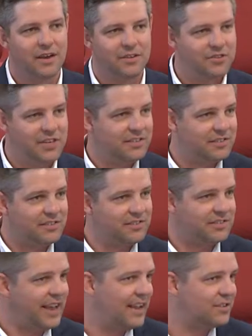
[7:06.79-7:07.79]

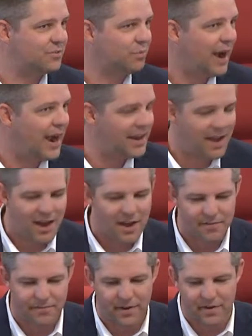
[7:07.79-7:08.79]
Jesus says right
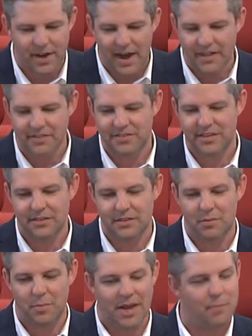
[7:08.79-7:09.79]
off, they're not intended
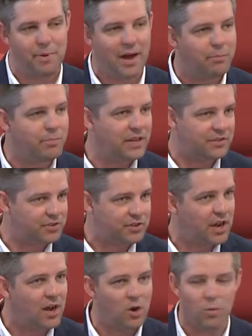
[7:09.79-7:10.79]
to be a public
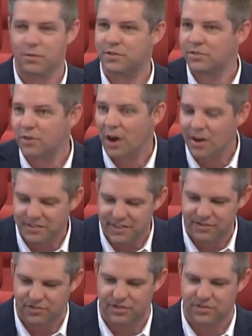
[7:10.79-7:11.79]
show or to draw
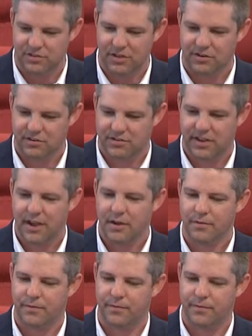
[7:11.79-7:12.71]
attention to yourself.